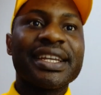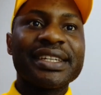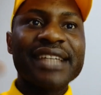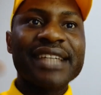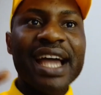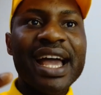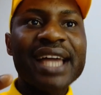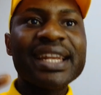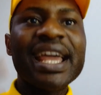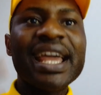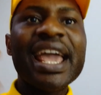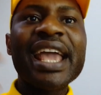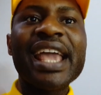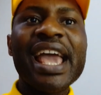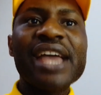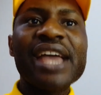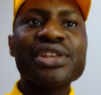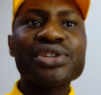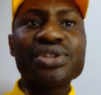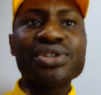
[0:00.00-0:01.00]
Then
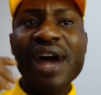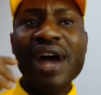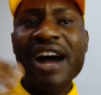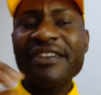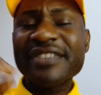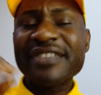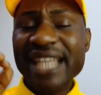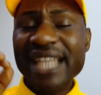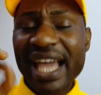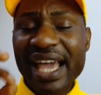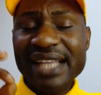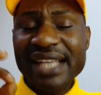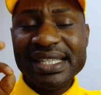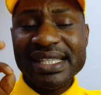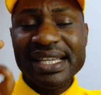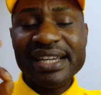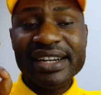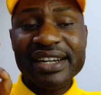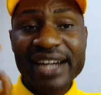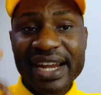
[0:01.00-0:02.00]
again, you should have
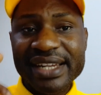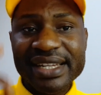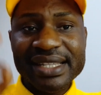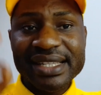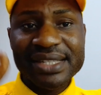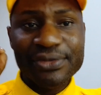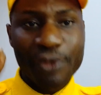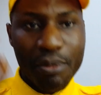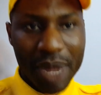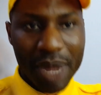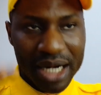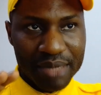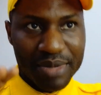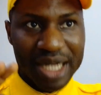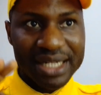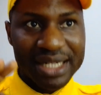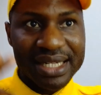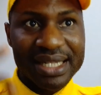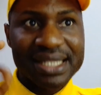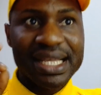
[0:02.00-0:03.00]
30 credits for
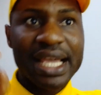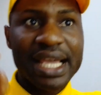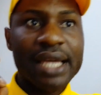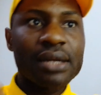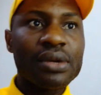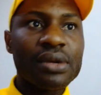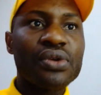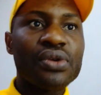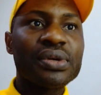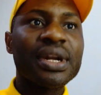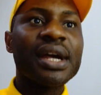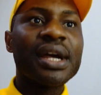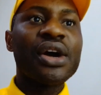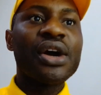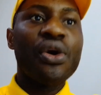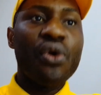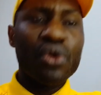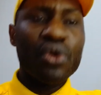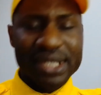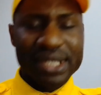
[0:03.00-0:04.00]
mathematics alone
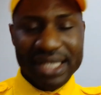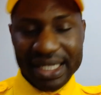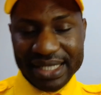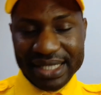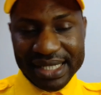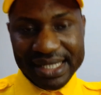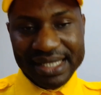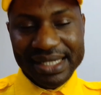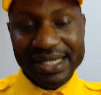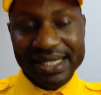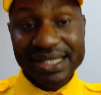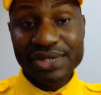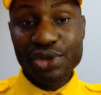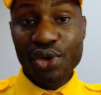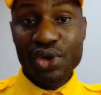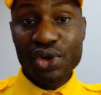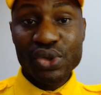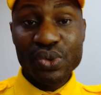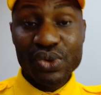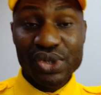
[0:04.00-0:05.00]
or statistics.
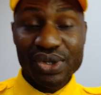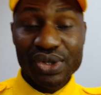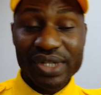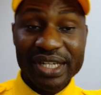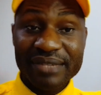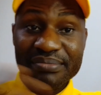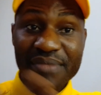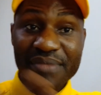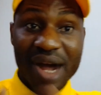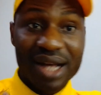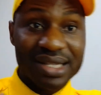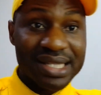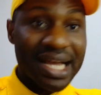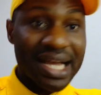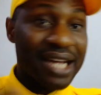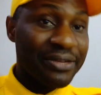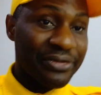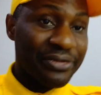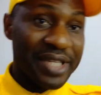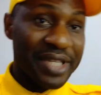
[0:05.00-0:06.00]
Those who studied maths
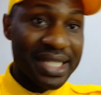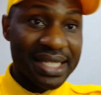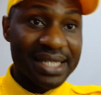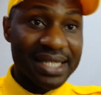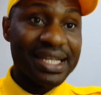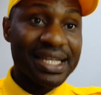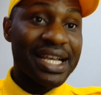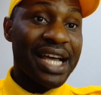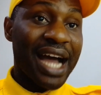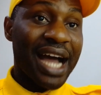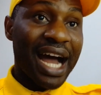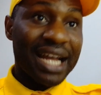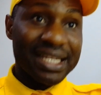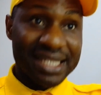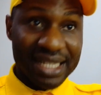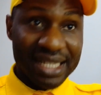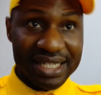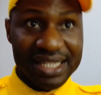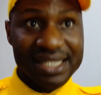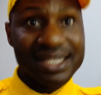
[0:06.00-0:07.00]
and physics and
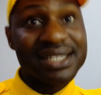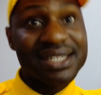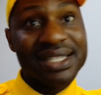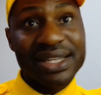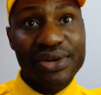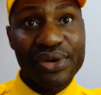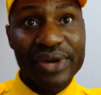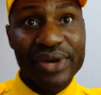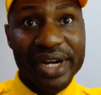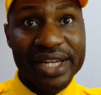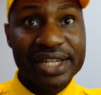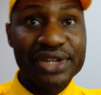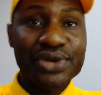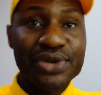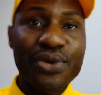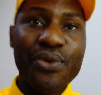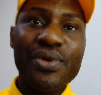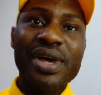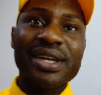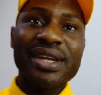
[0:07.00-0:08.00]
statistics, they already
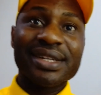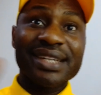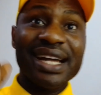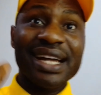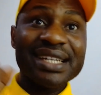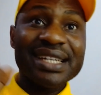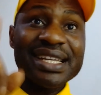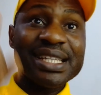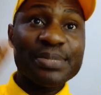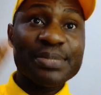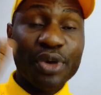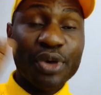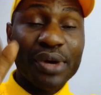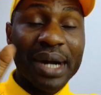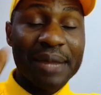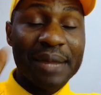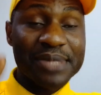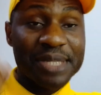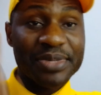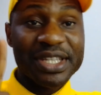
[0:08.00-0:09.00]
know. That is
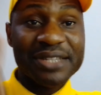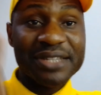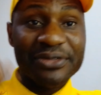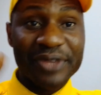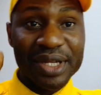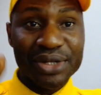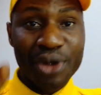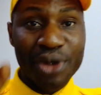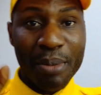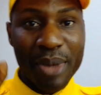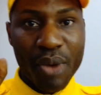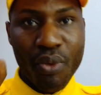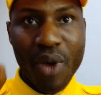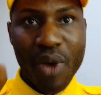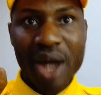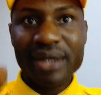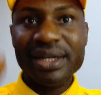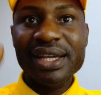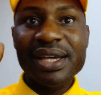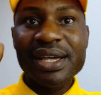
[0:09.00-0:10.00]
program specific number
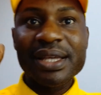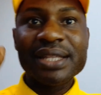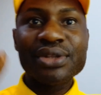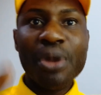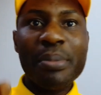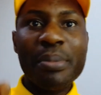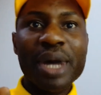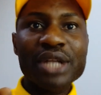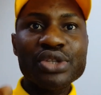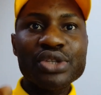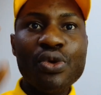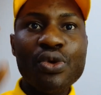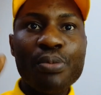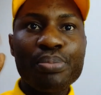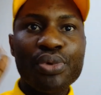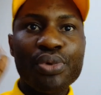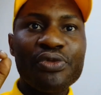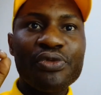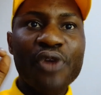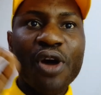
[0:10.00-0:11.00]
1. Number 2,
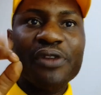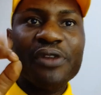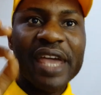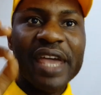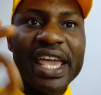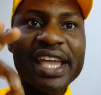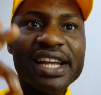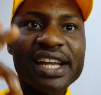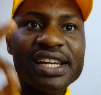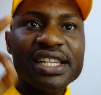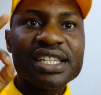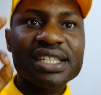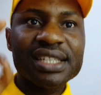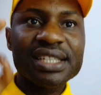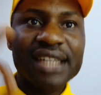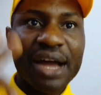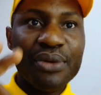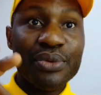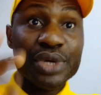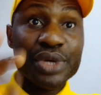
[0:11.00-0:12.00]
proof of English
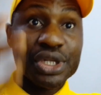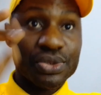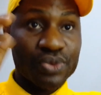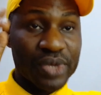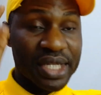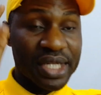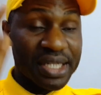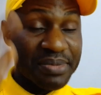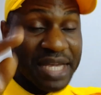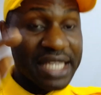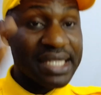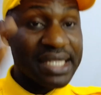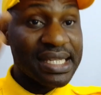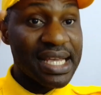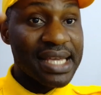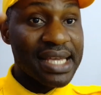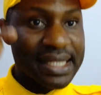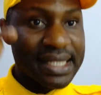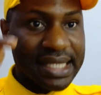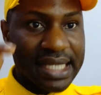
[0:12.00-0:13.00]
language, which means
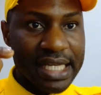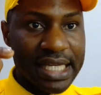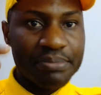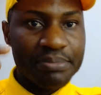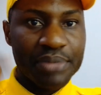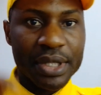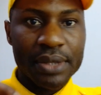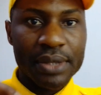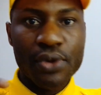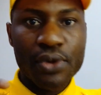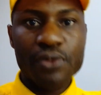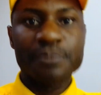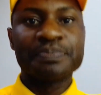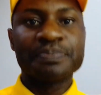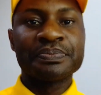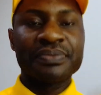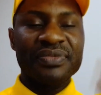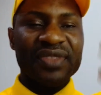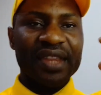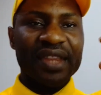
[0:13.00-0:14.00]
C below.
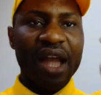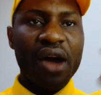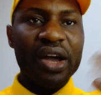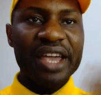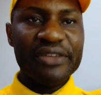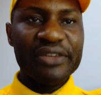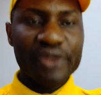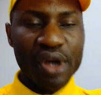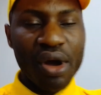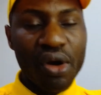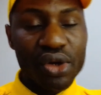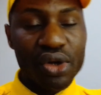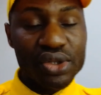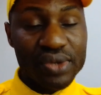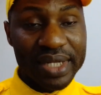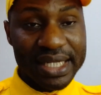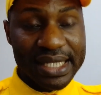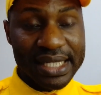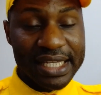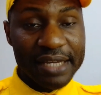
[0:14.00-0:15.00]
Now, if you go
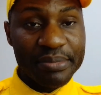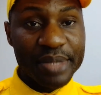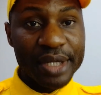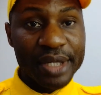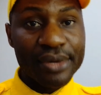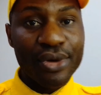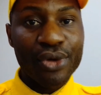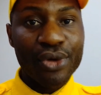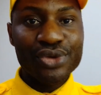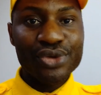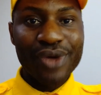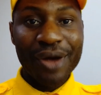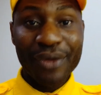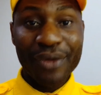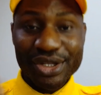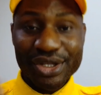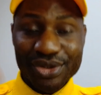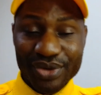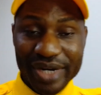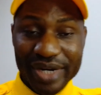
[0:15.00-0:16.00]
to the C below, you are
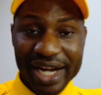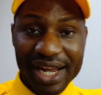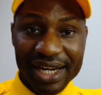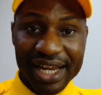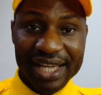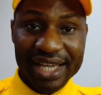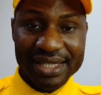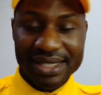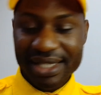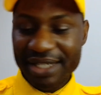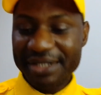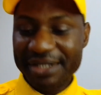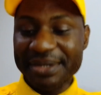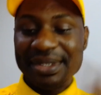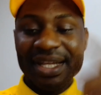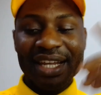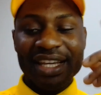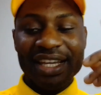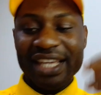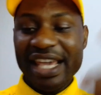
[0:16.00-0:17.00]
going to realize that
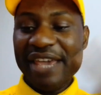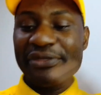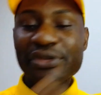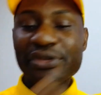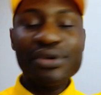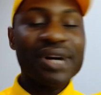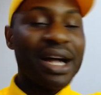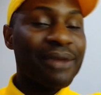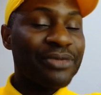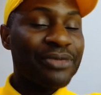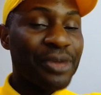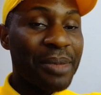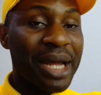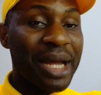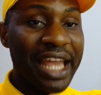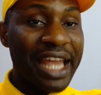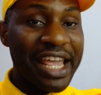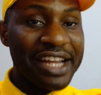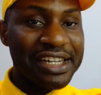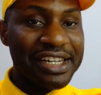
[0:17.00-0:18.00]
if you come from
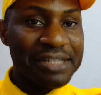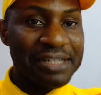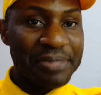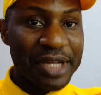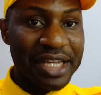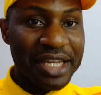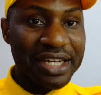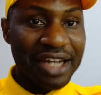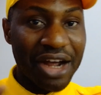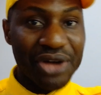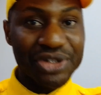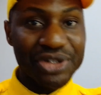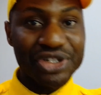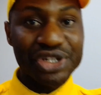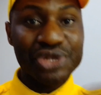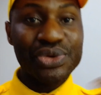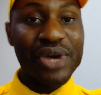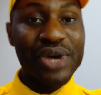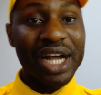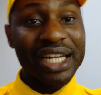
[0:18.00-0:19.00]
an English-speaking
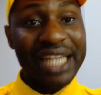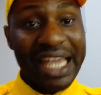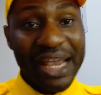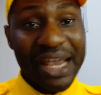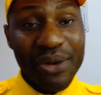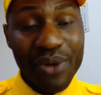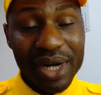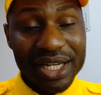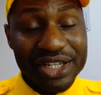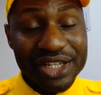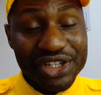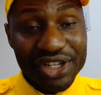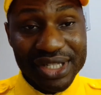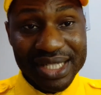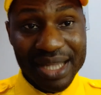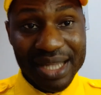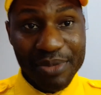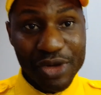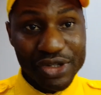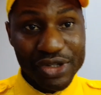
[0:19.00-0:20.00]
country, you can equally just
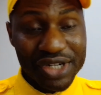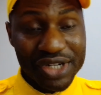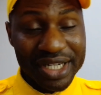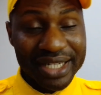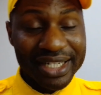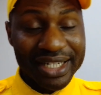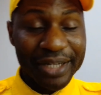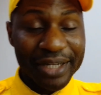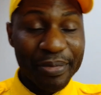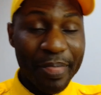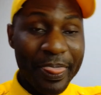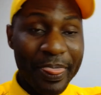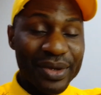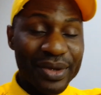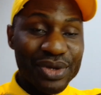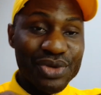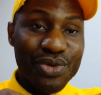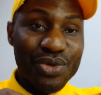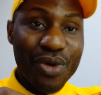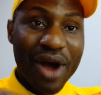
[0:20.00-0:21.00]
demonstrate that
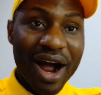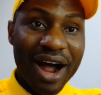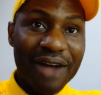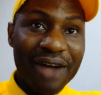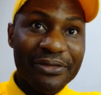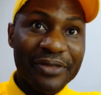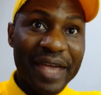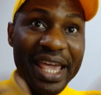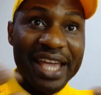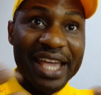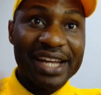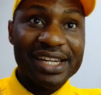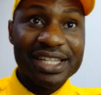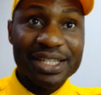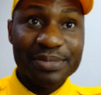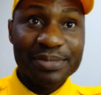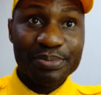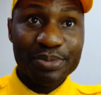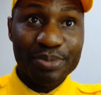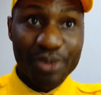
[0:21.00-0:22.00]
you have
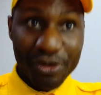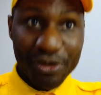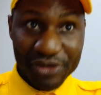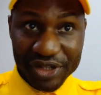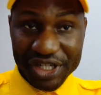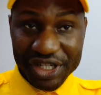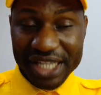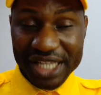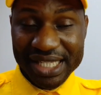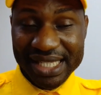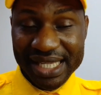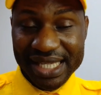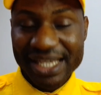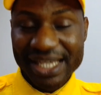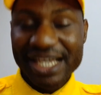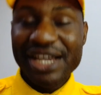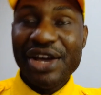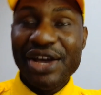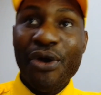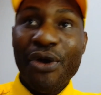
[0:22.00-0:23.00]
English proficiency,
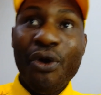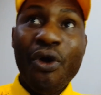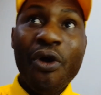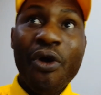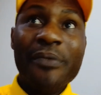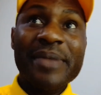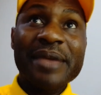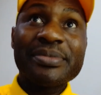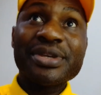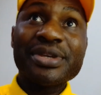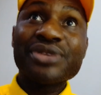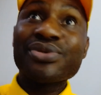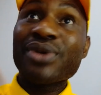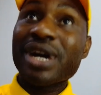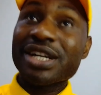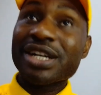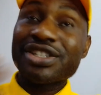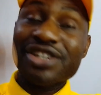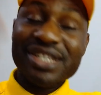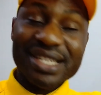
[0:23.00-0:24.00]
or maybe you
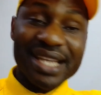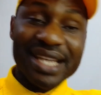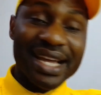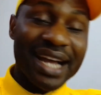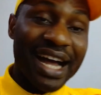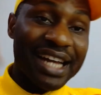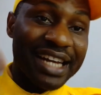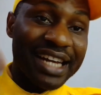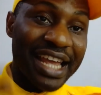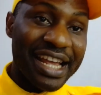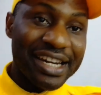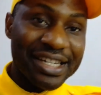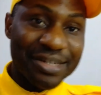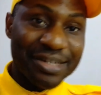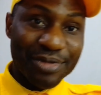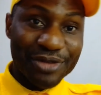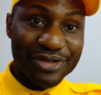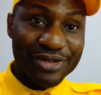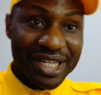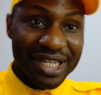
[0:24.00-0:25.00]
can just take an English
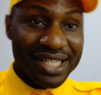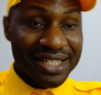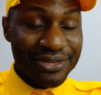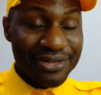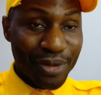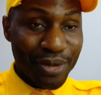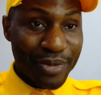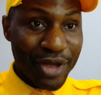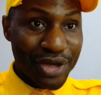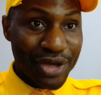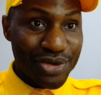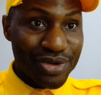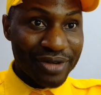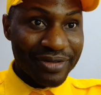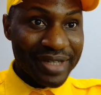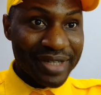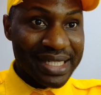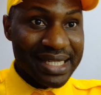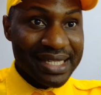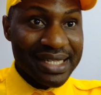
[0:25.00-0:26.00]
proficiency from your
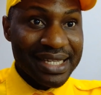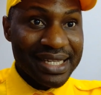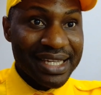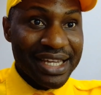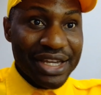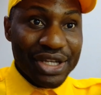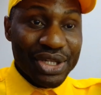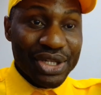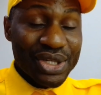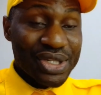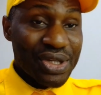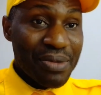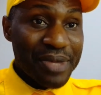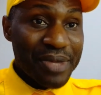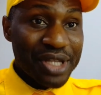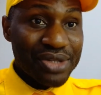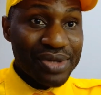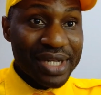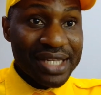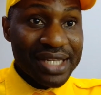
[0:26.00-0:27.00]
university, you
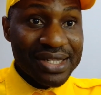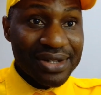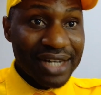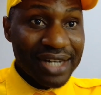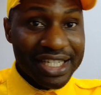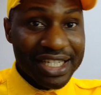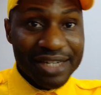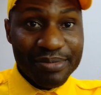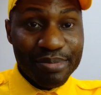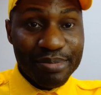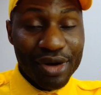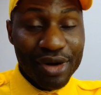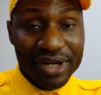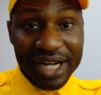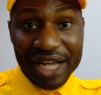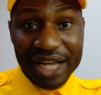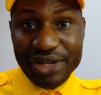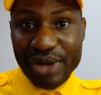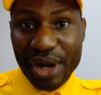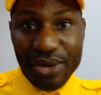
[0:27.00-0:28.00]
submit to the scholarship board,
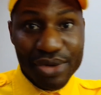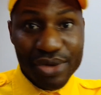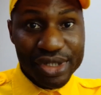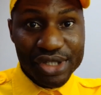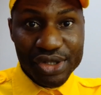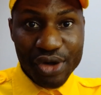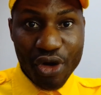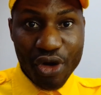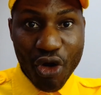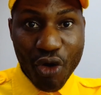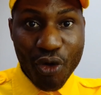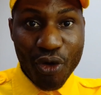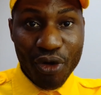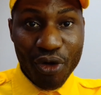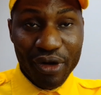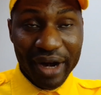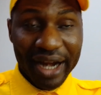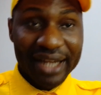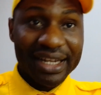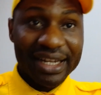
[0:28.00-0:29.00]
and you are good to go,
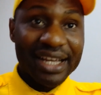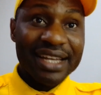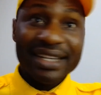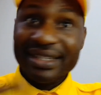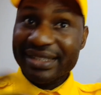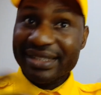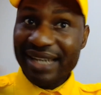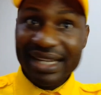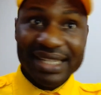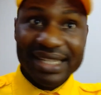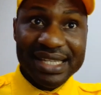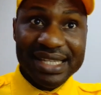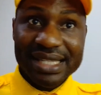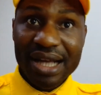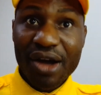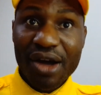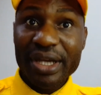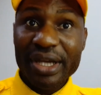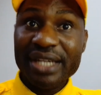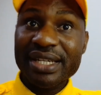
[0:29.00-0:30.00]
all right? That is
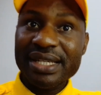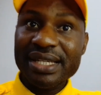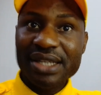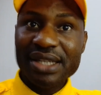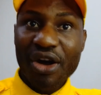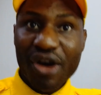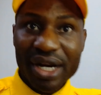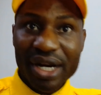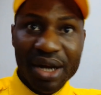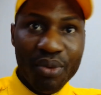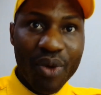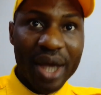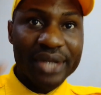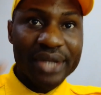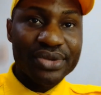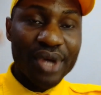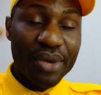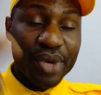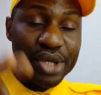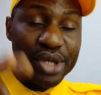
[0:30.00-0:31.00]
how it is.
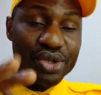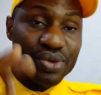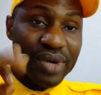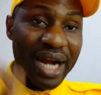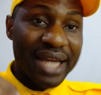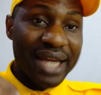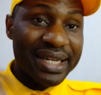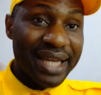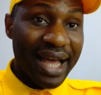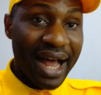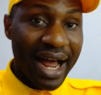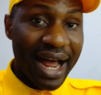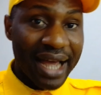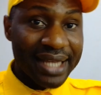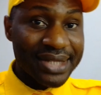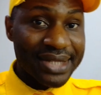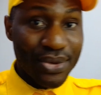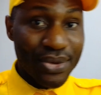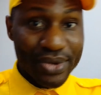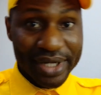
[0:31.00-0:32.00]
Otherwise, you are going to write the
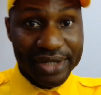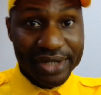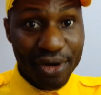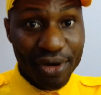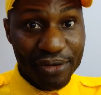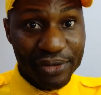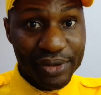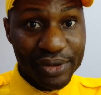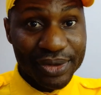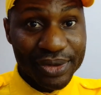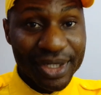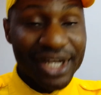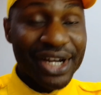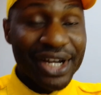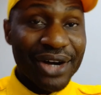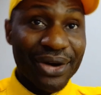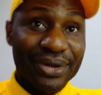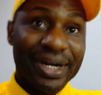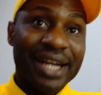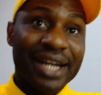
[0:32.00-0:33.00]
IELTS or the TOEFL,
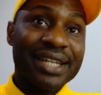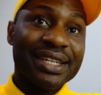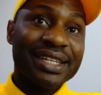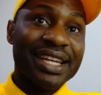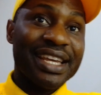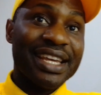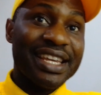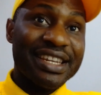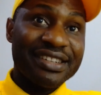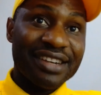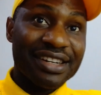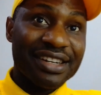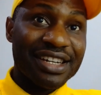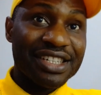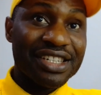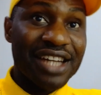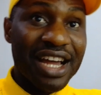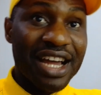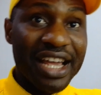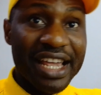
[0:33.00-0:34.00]
all right? The
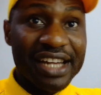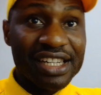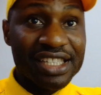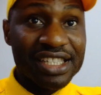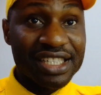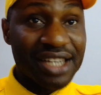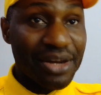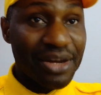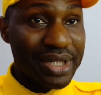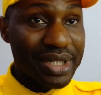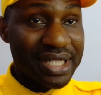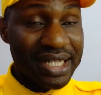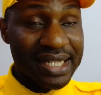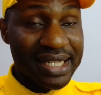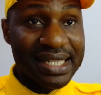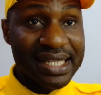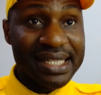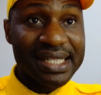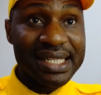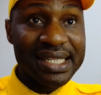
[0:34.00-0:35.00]
International English Language
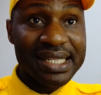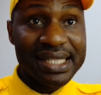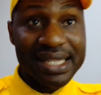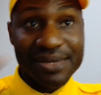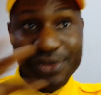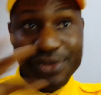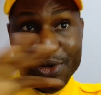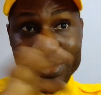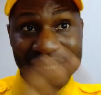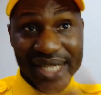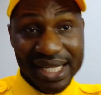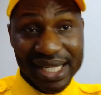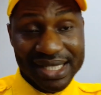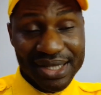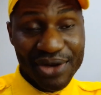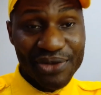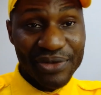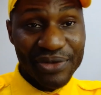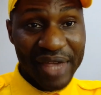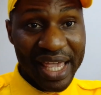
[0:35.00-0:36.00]
Testing System, or Test
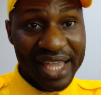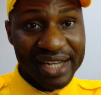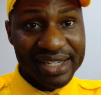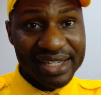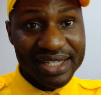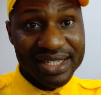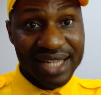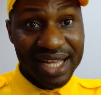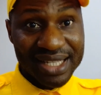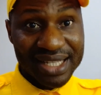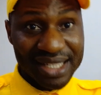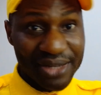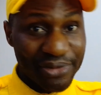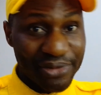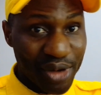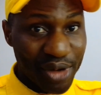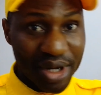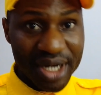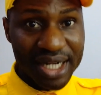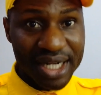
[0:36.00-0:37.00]
of English as a
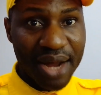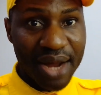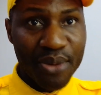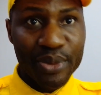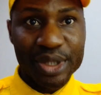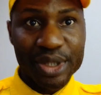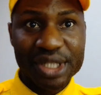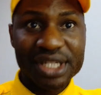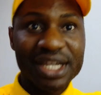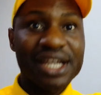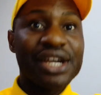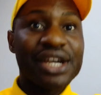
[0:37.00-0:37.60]
foreign language.